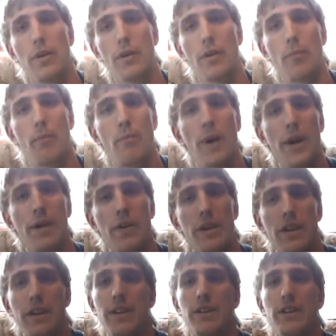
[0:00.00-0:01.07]

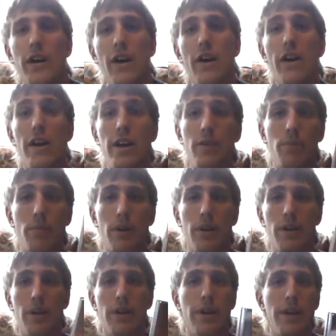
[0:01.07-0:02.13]
Buried in Time.
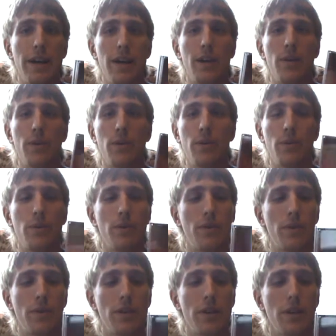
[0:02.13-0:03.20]
Now,
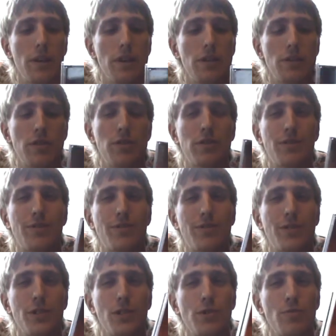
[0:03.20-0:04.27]
it's
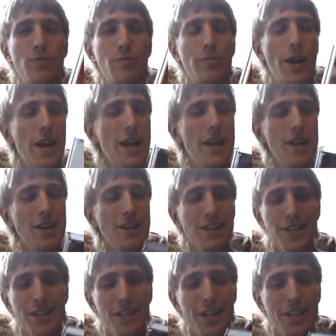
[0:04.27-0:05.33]

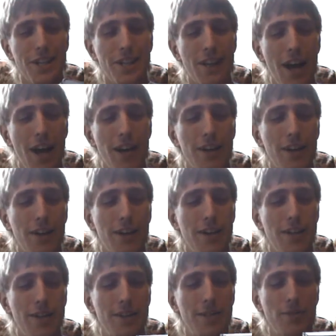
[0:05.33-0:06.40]
strange,
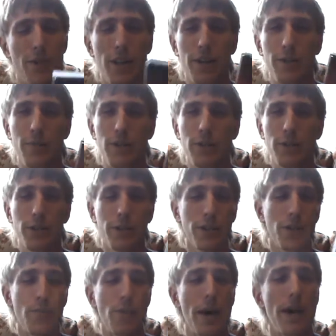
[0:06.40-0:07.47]
because when you look at
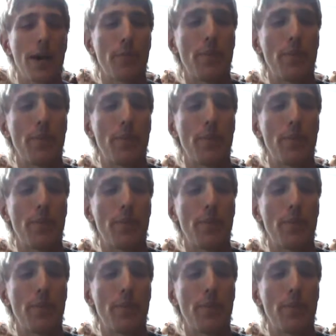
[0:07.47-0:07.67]
the back